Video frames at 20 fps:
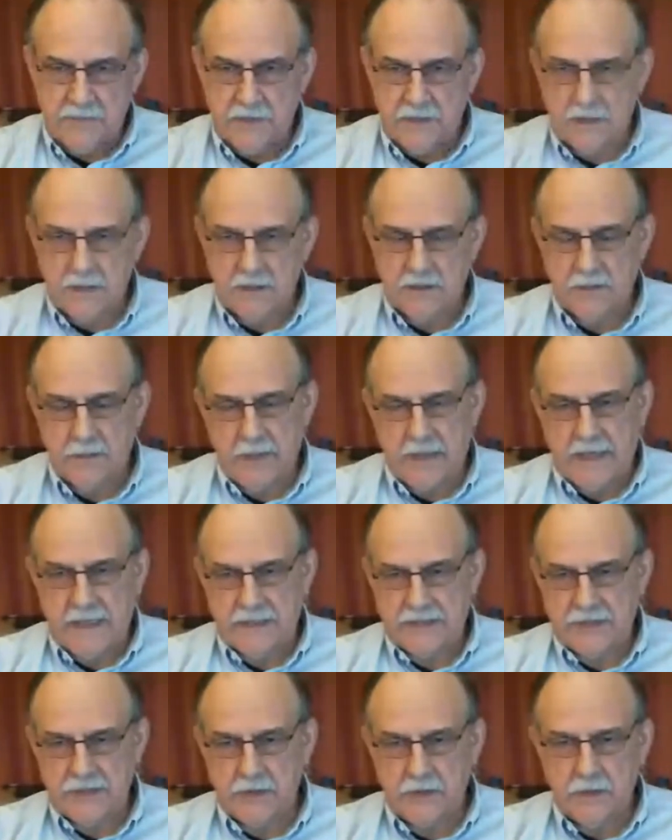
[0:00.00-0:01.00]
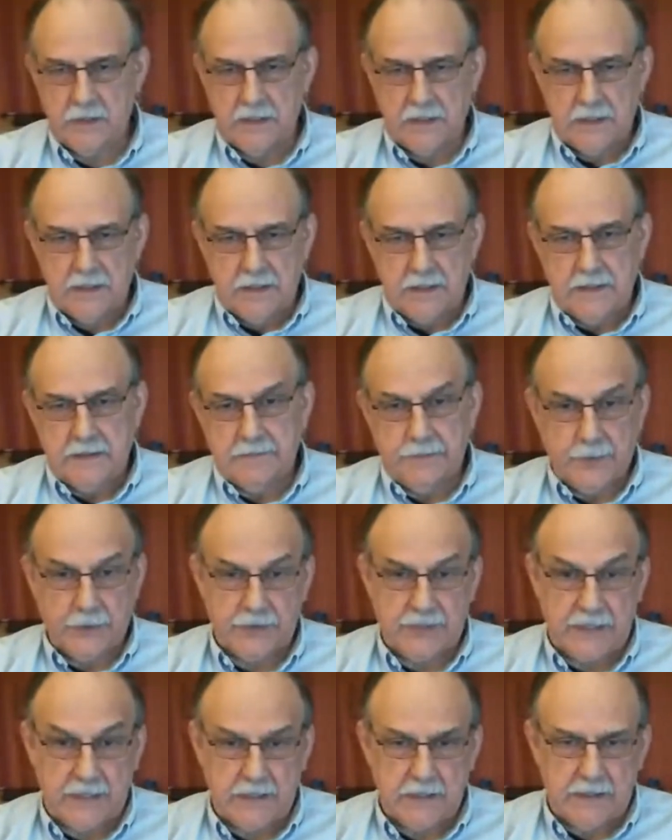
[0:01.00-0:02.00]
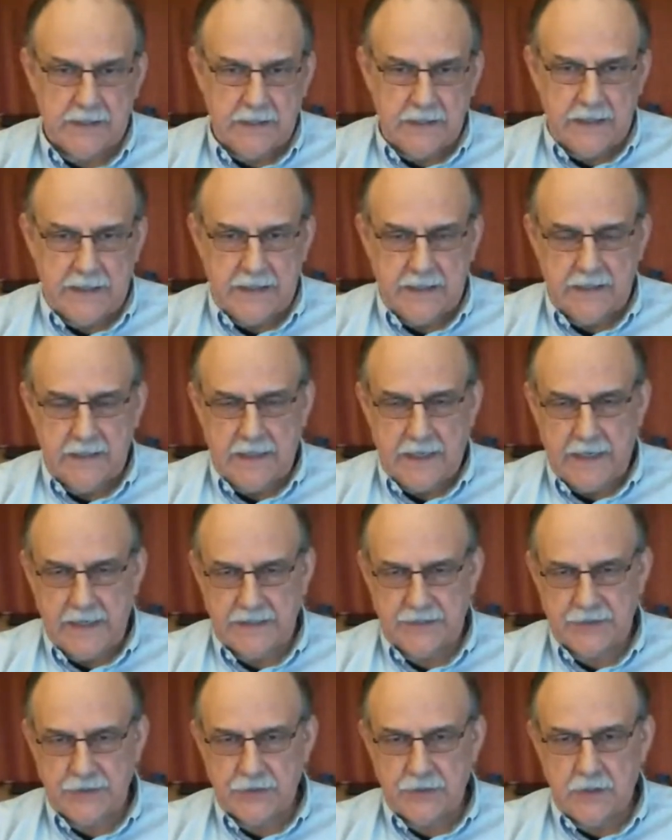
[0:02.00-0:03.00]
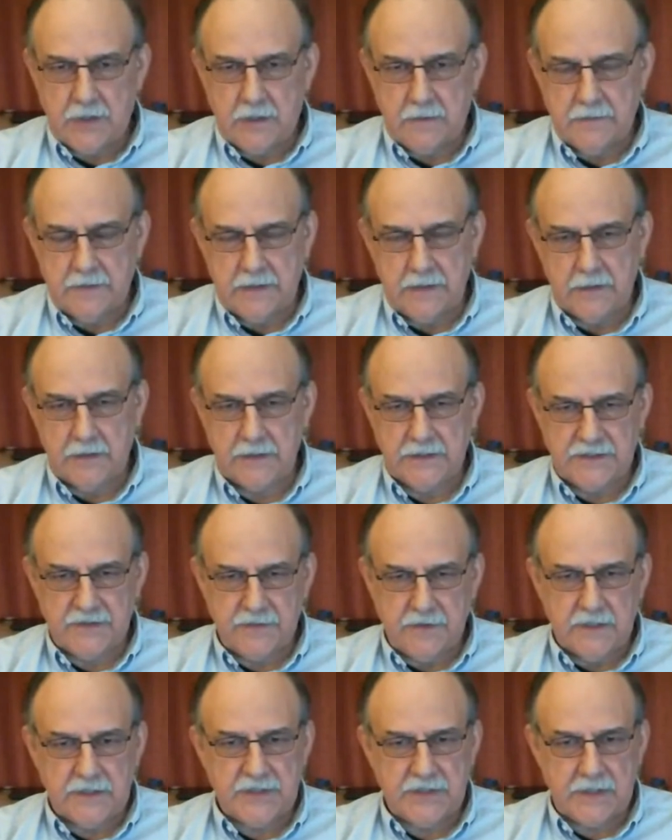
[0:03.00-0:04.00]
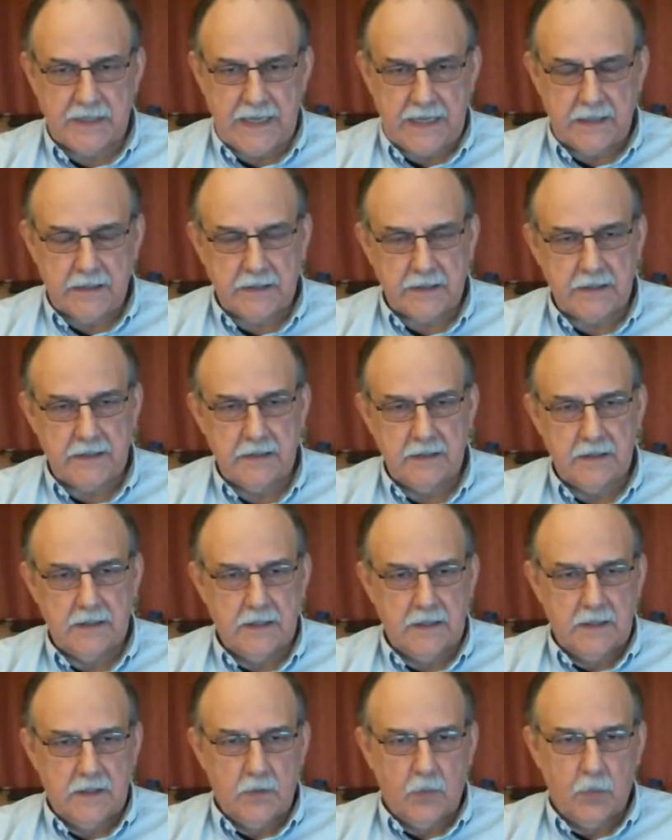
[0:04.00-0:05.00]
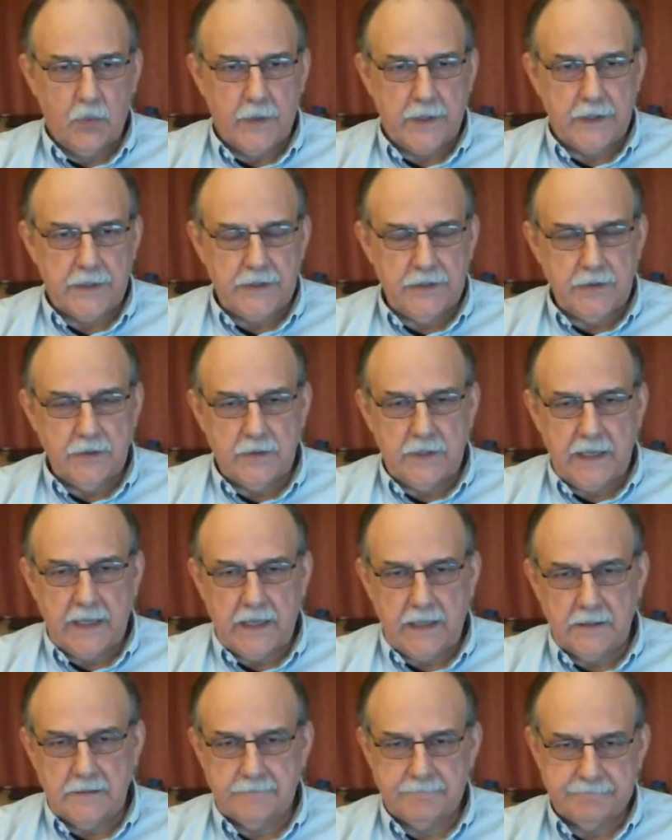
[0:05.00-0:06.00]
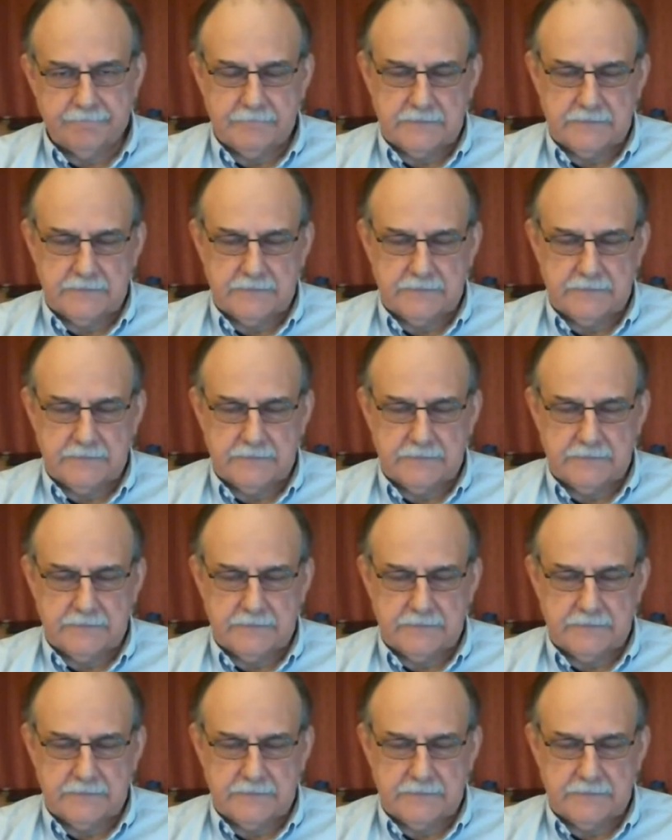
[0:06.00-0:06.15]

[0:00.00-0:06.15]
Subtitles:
done in the past. So particularly like in ISODRAW, there is functionality where you can